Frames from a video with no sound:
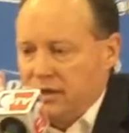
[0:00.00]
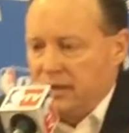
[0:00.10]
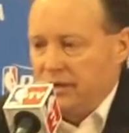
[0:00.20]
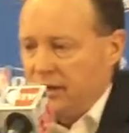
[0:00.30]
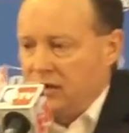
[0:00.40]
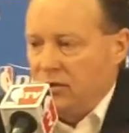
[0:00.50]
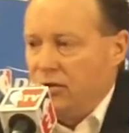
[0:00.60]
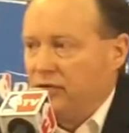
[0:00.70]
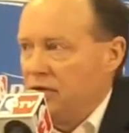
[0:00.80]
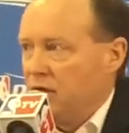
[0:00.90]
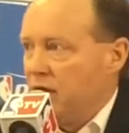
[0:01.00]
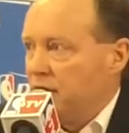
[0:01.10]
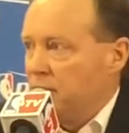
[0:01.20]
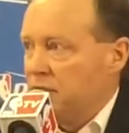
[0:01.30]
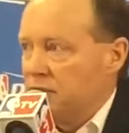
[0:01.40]
anything over the
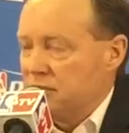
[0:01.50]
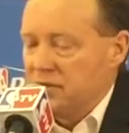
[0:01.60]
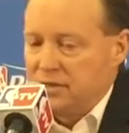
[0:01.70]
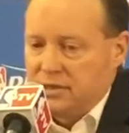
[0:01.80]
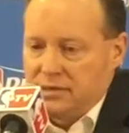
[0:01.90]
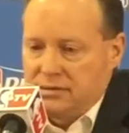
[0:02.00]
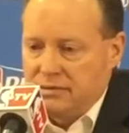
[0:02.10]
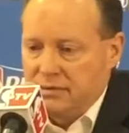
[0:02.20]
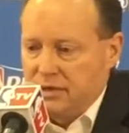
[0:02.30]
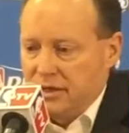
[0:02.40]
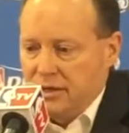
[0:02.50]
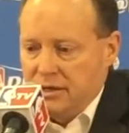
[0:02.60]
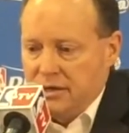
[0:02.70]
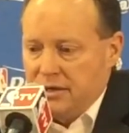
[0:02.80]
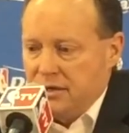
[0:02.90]
line or malicious, and.
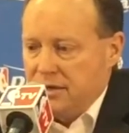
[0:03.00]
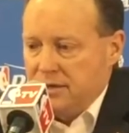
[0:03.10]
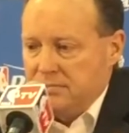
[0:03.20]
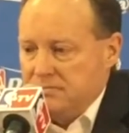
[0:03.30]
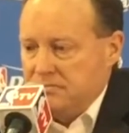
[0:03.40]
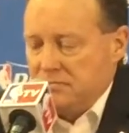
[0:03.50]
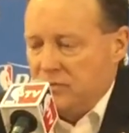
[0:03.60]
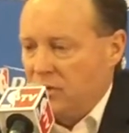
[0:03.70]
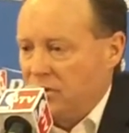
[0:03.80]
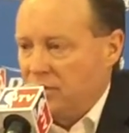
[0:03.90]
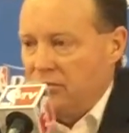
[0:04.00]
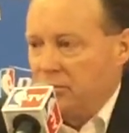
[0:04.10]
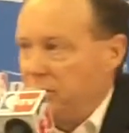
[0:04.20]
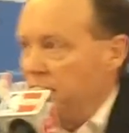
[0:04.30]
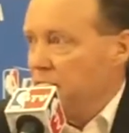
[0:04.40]
Um, you know, I think
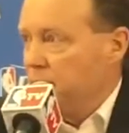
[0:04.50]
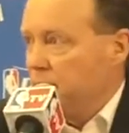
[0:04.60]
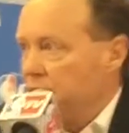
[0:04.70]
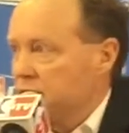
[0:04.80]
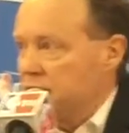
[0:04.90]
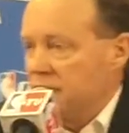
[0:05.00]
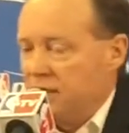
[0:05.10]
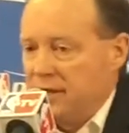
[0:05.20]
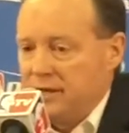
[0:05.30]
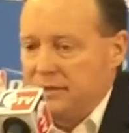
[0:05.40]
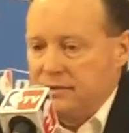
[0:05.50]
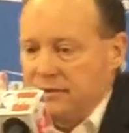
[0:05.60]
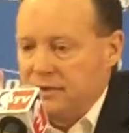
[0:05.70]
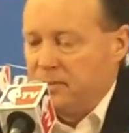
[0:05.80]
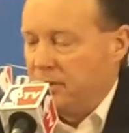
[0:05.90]
we'll be ready to play on Sunday.
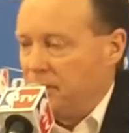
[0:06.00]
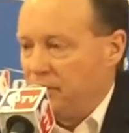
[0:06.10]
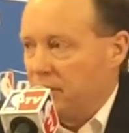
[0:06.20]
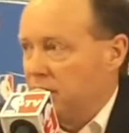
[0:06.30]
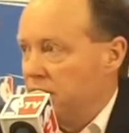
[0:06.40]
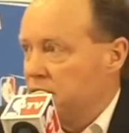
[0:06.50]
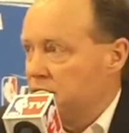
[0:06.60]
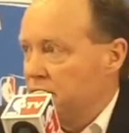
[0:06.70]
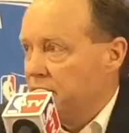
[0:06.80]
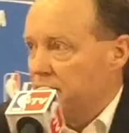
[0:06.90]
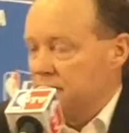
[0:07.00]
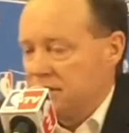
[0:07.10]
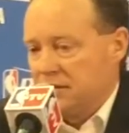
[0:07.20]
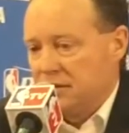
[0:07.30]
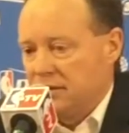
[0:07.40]
And it's been a pretty clean
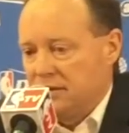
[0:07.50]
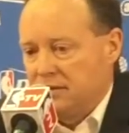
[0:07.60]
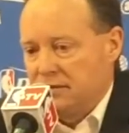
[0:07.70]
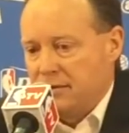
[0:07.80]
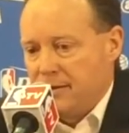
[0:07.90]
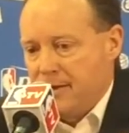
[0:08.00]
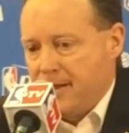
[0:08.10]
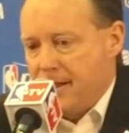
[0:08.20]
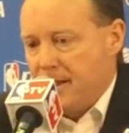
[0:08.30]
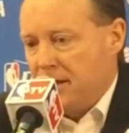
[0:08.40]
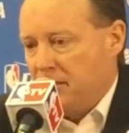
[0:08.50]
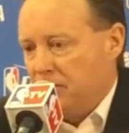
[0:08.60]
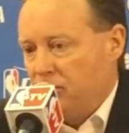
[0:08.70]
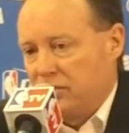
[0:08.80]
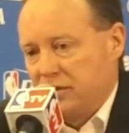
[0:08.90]
series, and
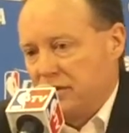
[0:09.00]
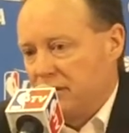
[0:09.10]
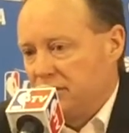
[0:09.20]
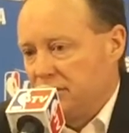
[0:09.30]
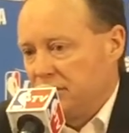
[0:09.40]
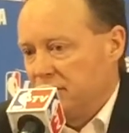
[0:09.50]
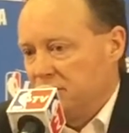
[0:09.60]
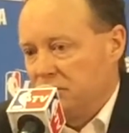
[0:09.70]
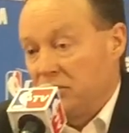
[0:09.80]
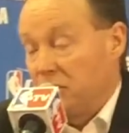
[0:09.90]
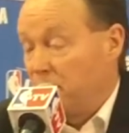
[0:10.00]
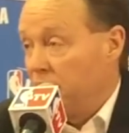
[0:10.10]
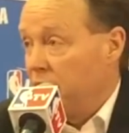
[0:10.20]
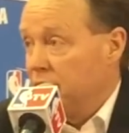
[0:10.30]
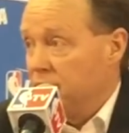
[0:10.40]
um, we'll continue to you know
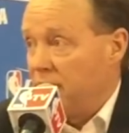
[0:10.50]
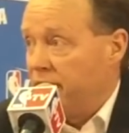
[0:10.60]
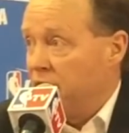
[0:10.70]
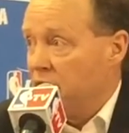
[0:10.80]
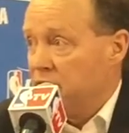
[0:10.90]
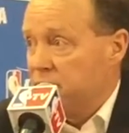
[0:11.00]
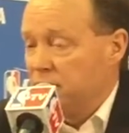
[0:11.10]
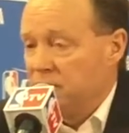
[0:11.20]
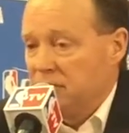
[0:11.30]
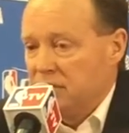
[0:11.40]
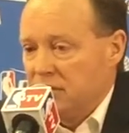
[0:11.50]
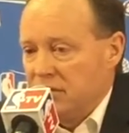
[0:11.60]
compete and have an edge. But